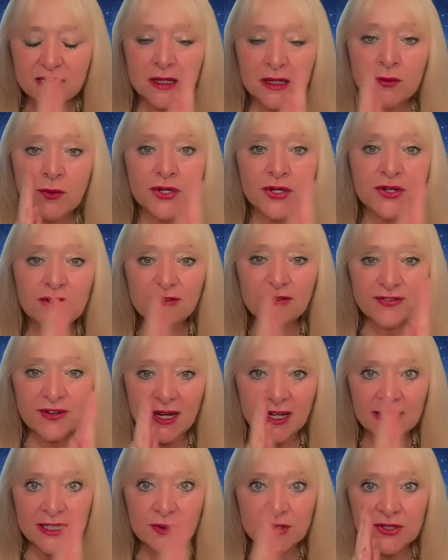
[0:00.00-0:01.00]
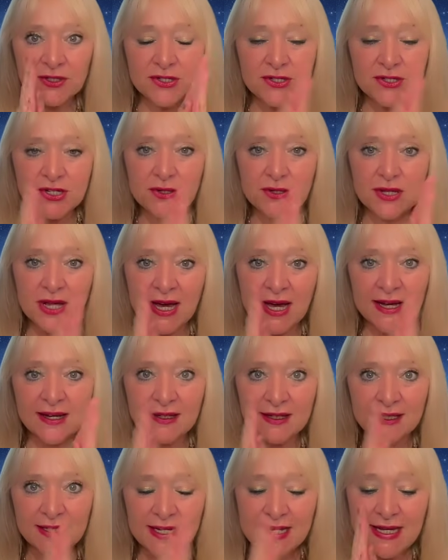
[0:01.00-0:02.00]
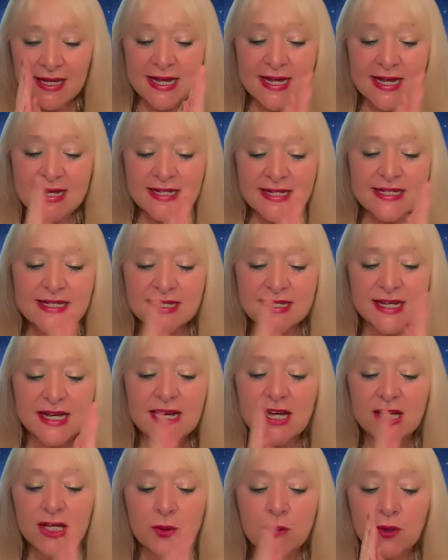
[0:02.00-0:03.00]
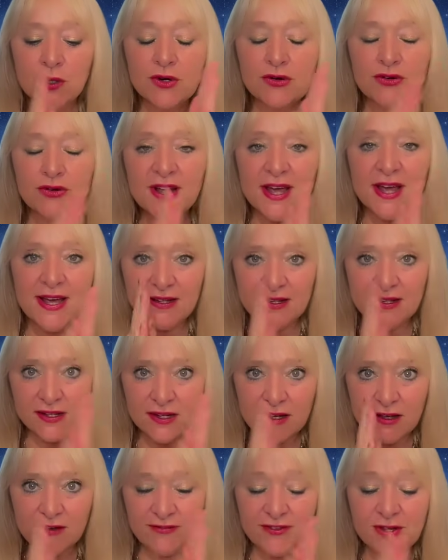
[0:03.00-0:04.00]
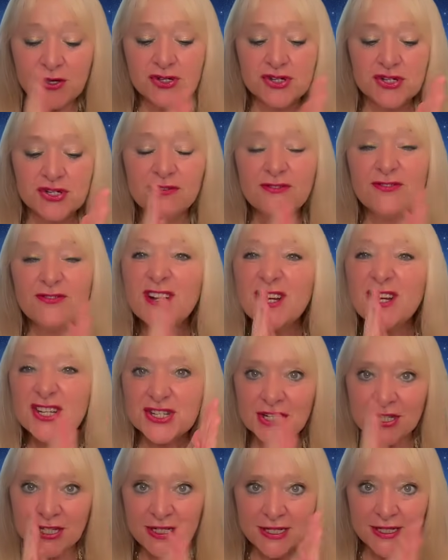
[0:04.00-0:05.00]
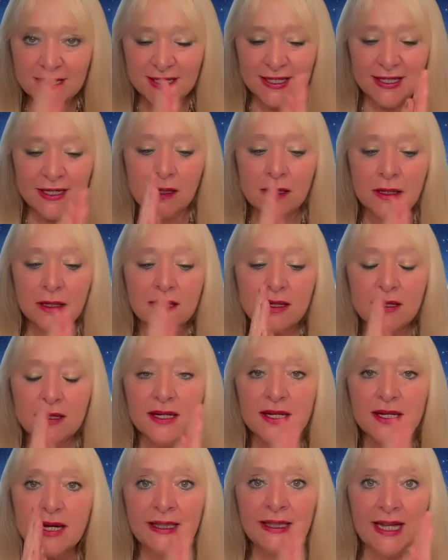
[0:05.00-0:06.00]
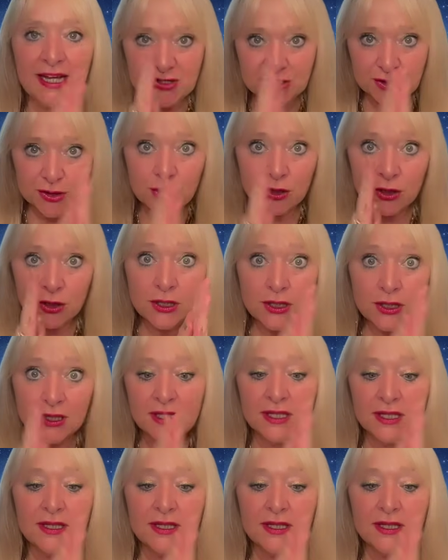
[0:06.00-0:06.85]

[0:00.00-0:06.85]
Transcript: And what you'll find when you do that is you will create fusion, friction, electrical,